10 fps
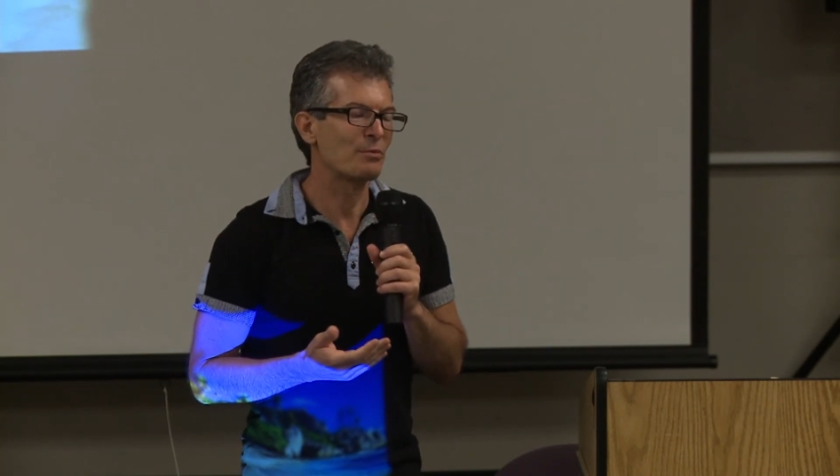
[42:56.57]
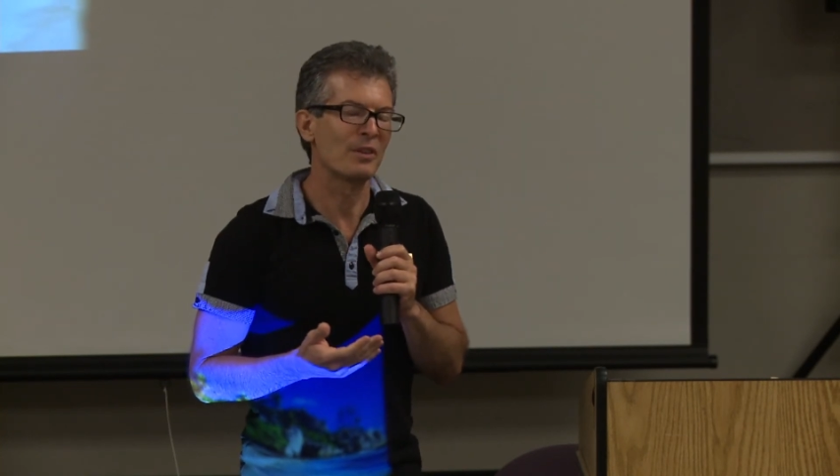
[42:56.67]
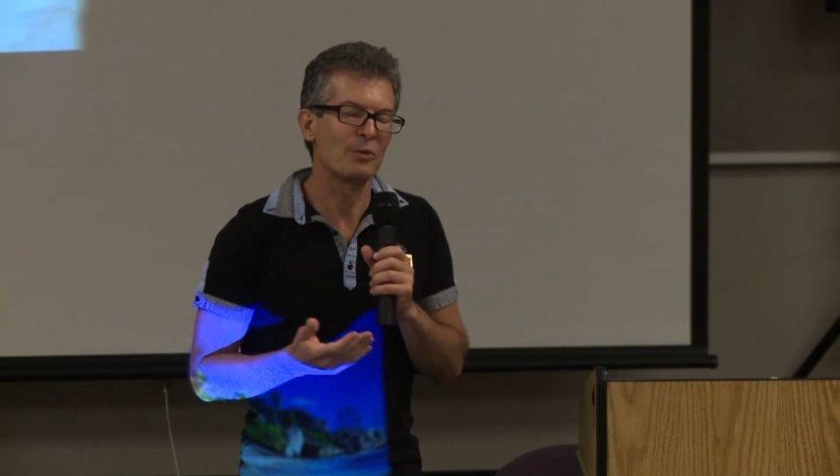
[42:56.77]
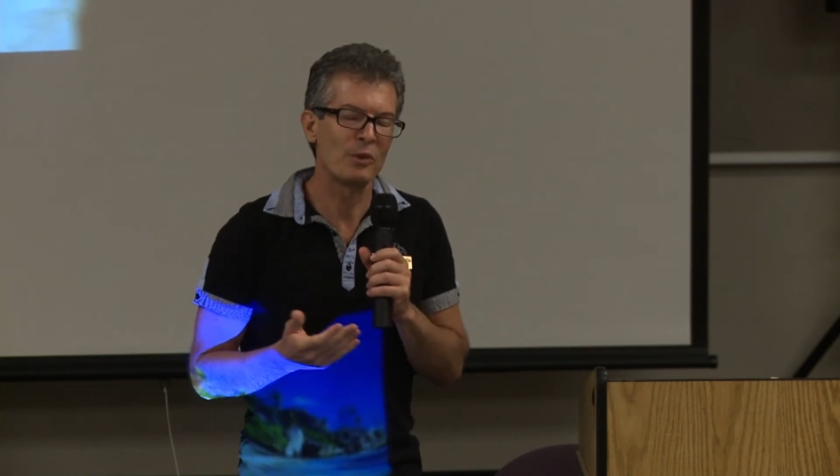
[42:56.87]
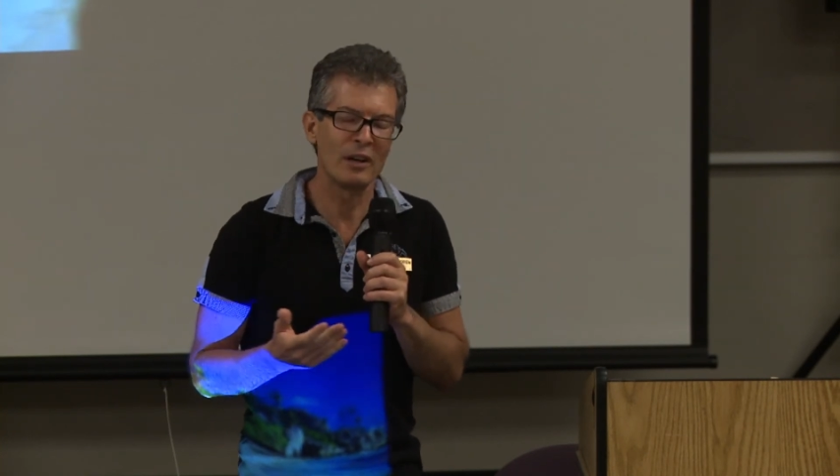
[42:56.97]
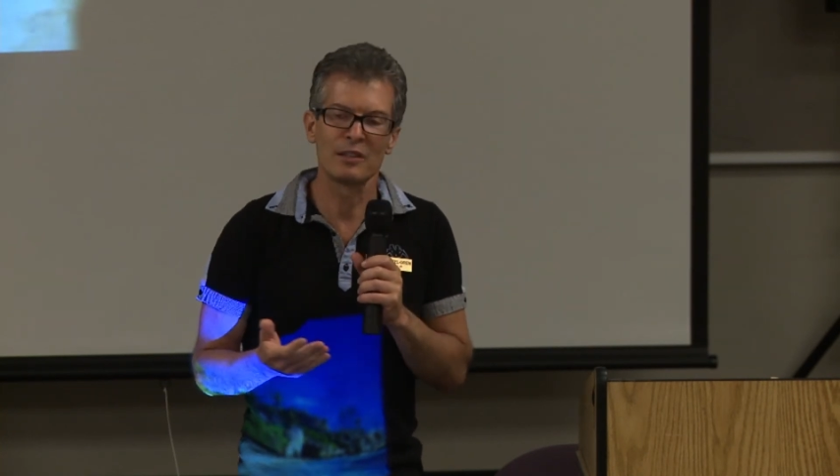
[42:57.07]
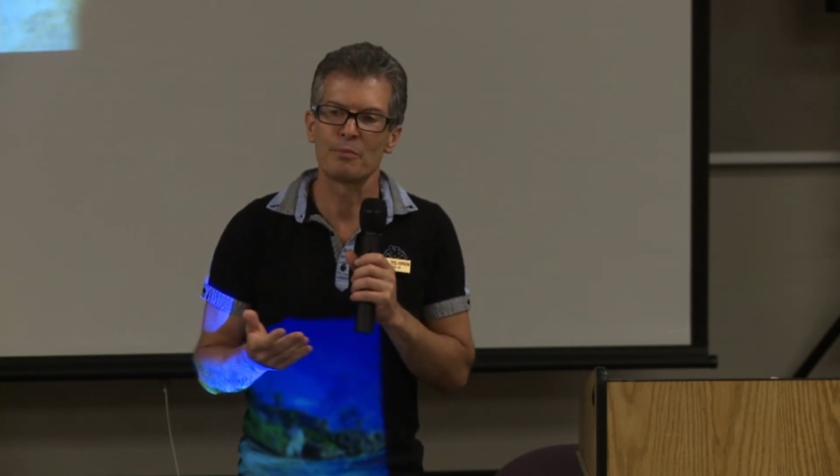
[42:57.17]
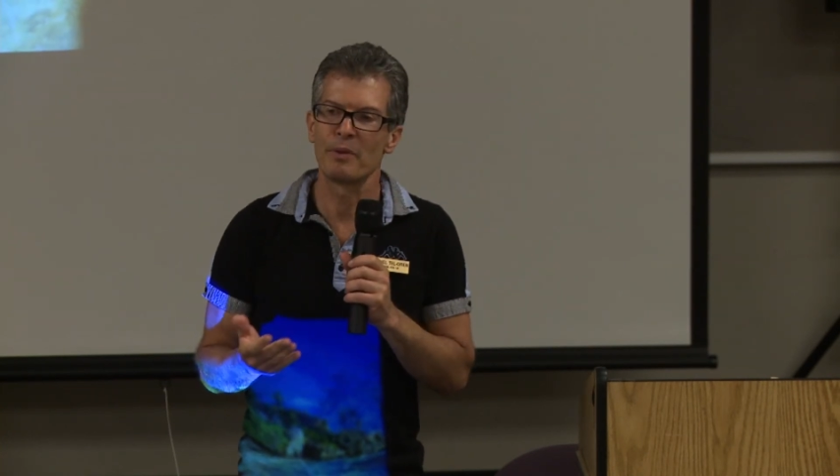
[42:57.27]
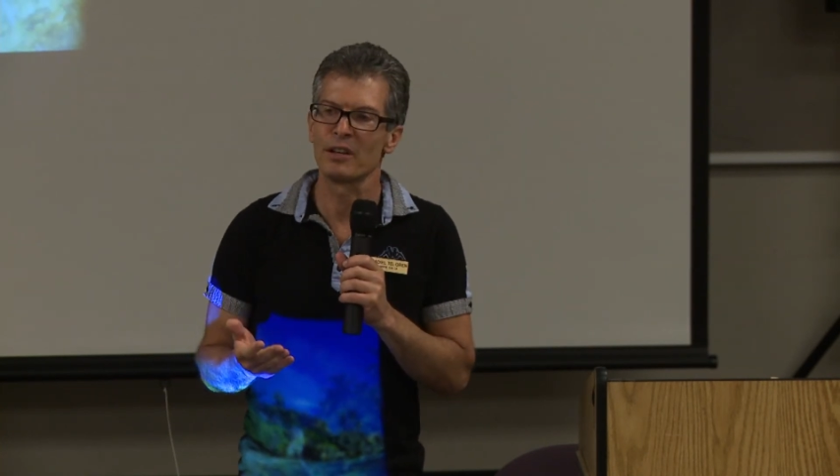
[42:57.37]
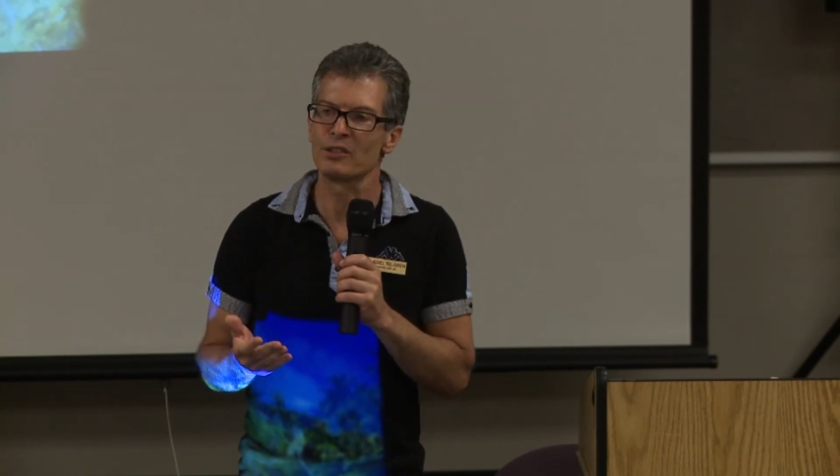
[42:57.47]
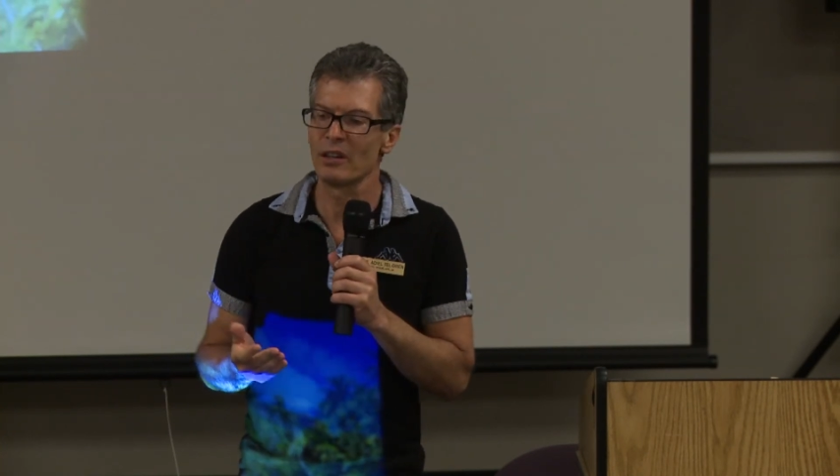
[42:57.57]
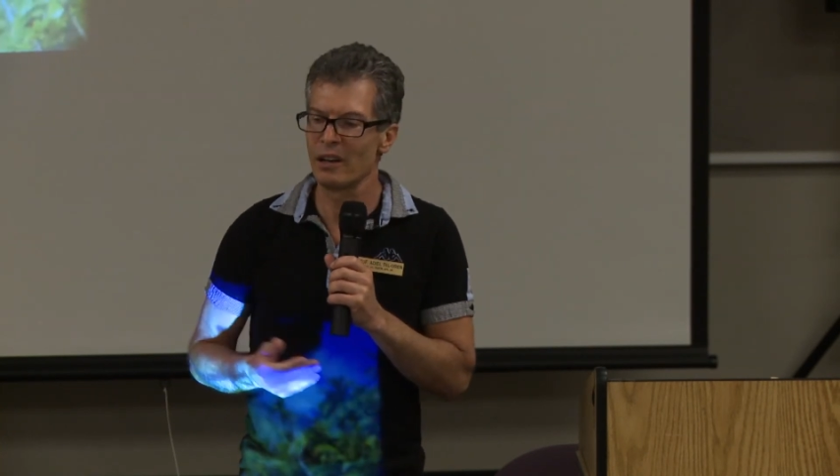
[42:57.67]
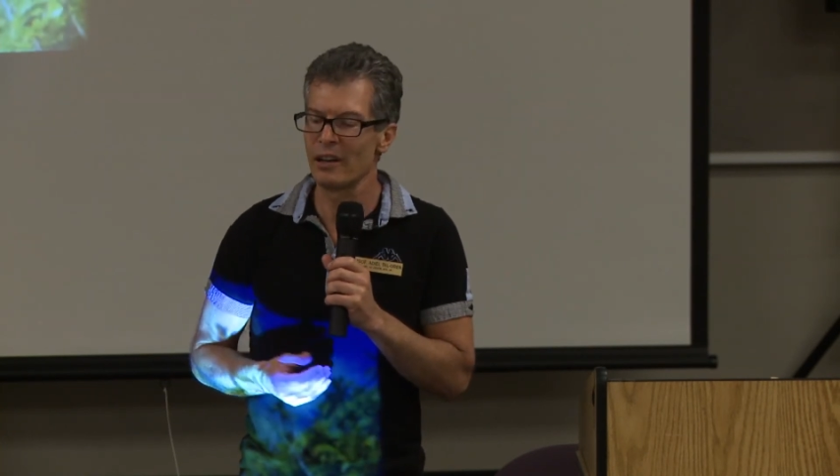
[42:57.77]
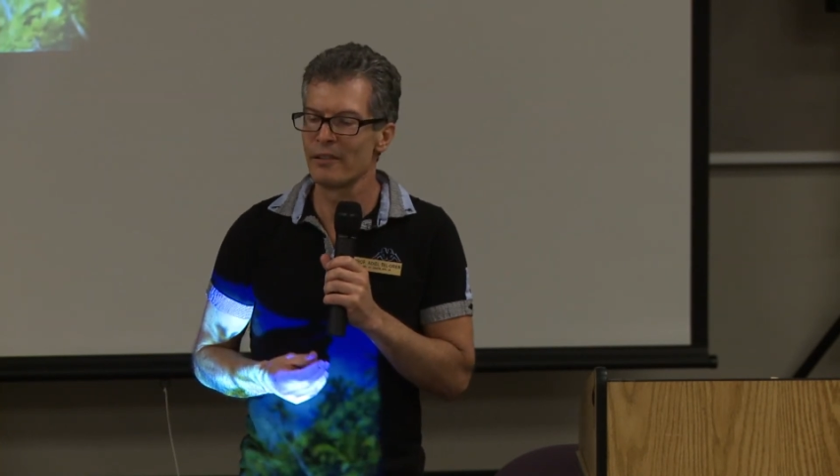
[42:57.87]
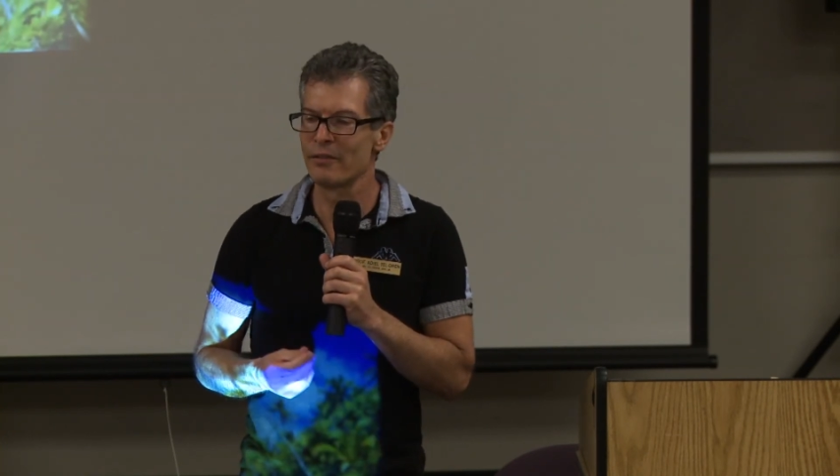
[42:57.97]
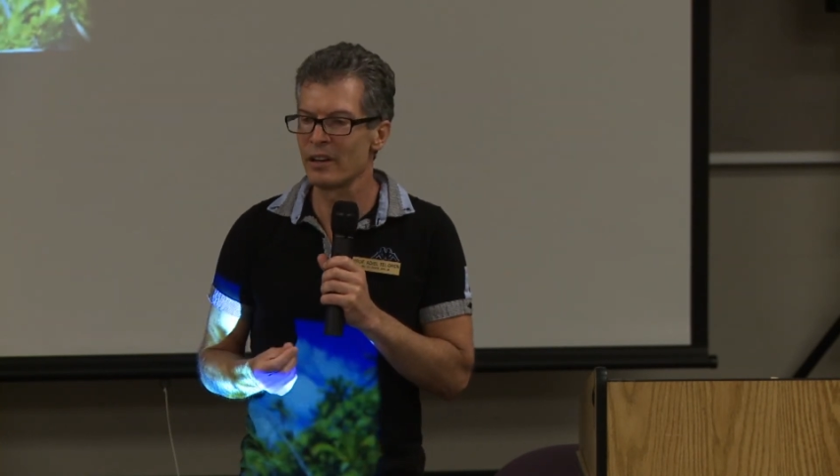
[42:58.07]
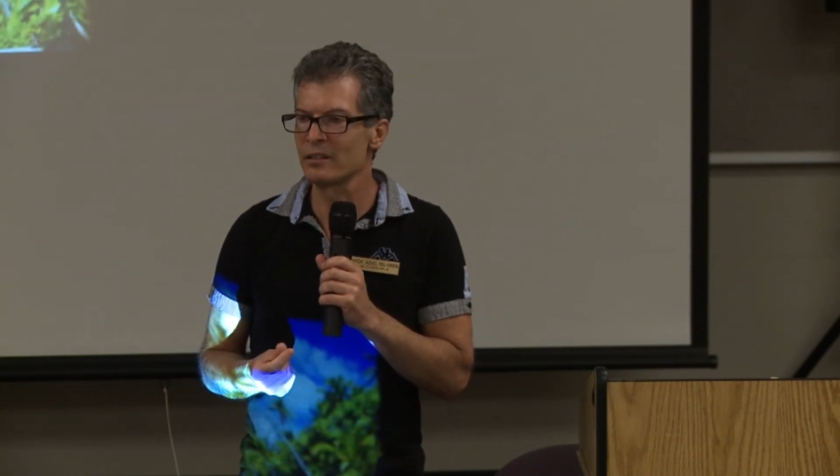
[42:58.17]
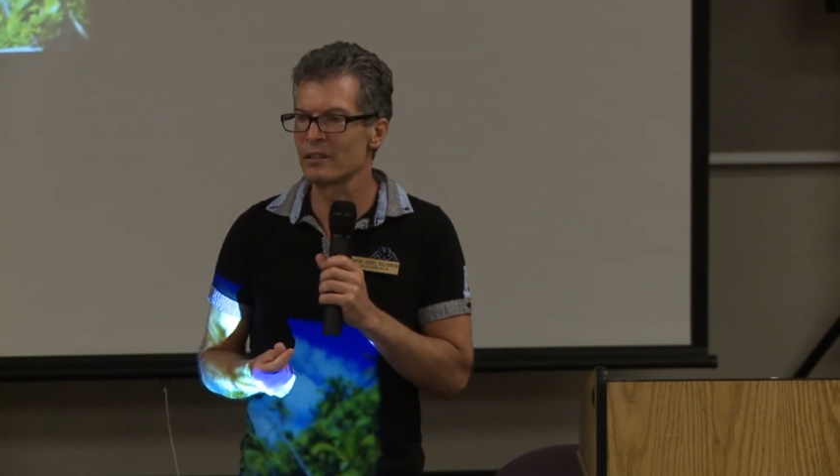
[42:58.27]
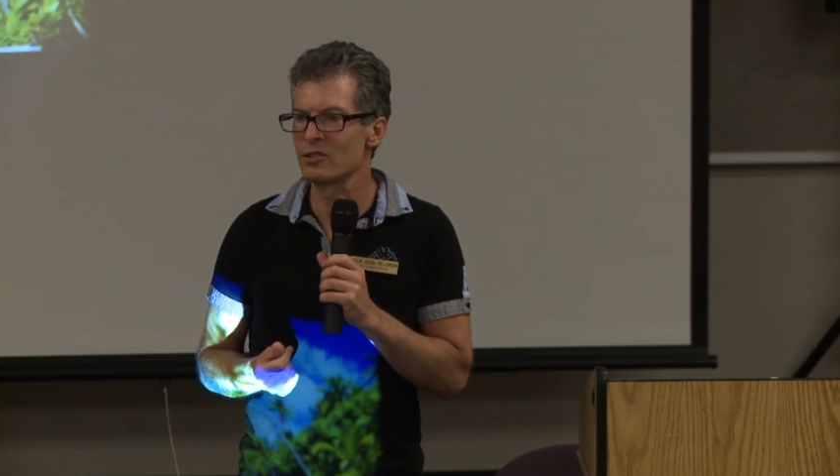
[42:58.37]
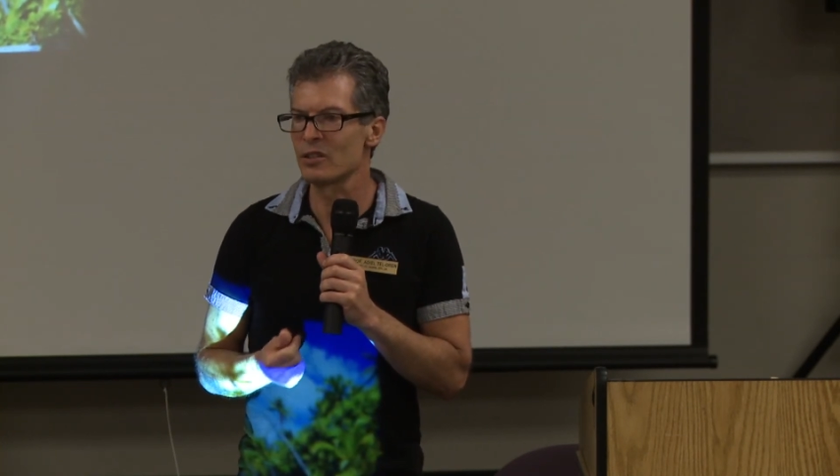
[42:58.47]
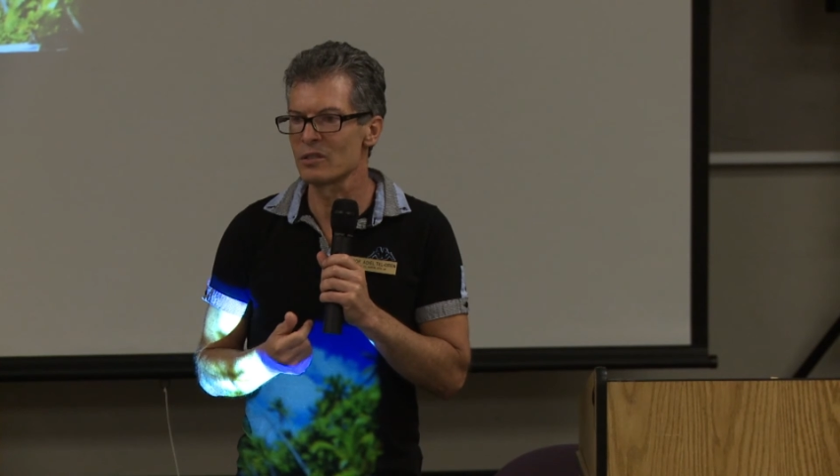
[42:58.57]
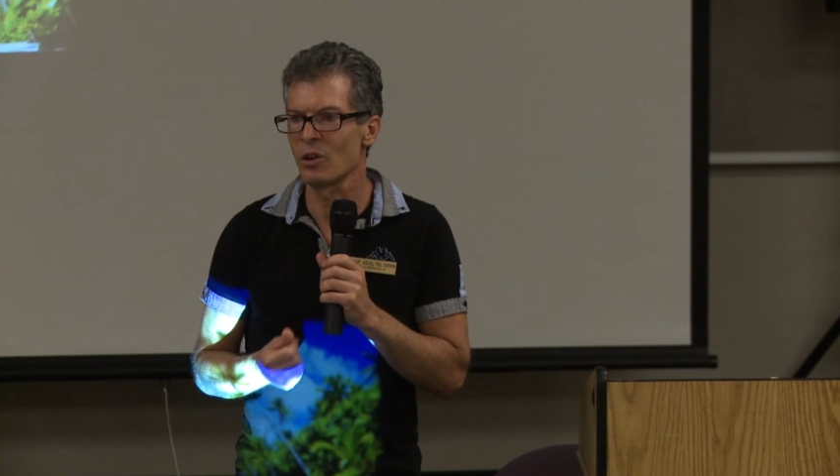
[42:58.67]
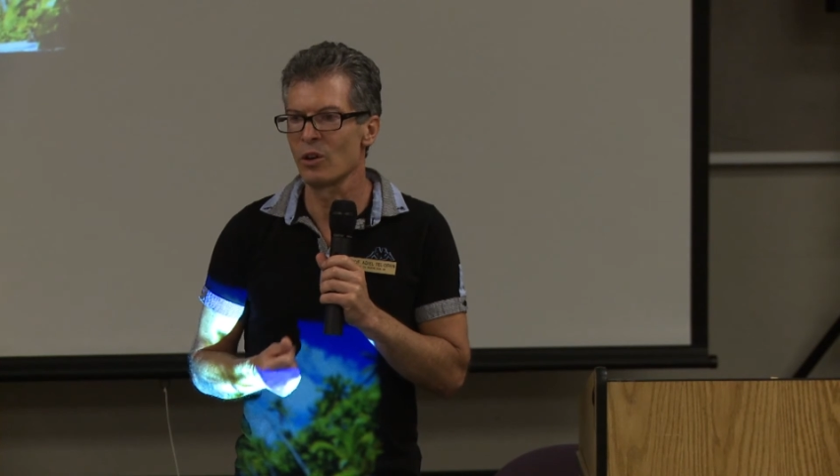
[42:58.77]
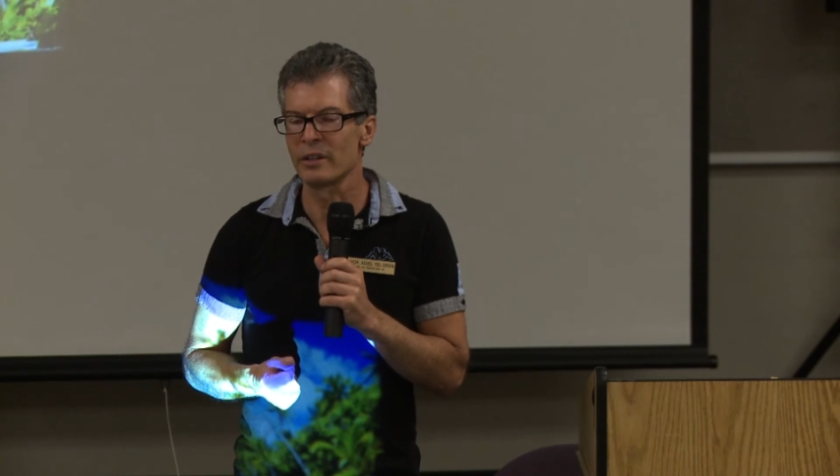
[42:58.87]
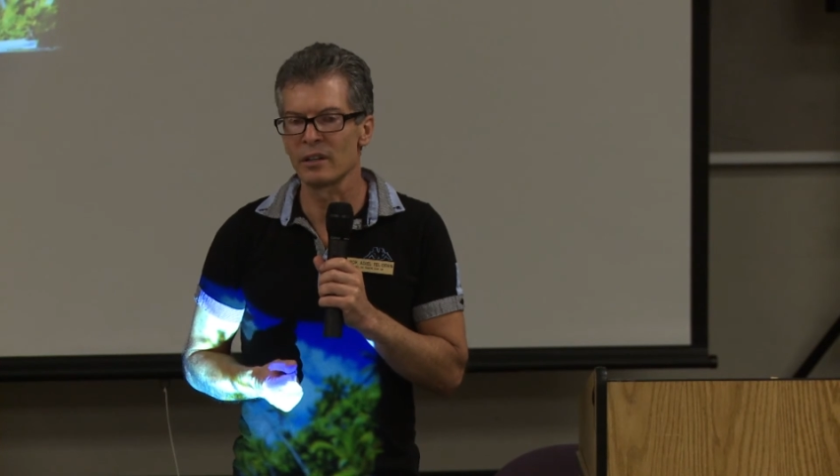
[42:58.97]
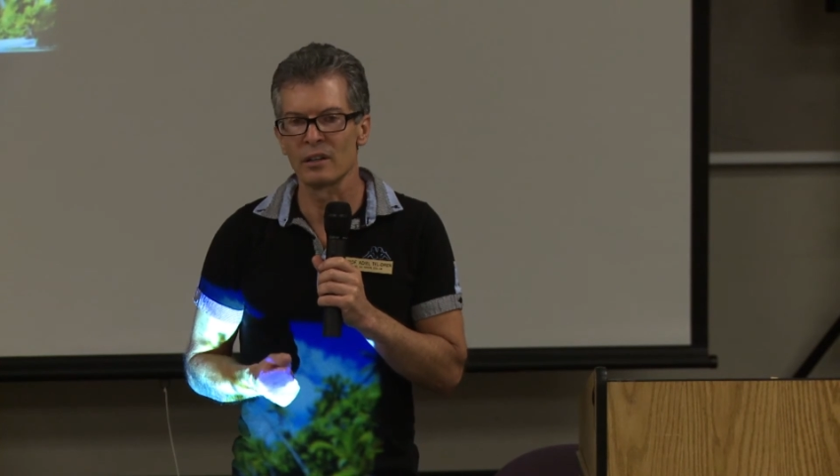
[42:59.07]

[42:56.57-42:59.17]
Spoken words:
really special event that she's holding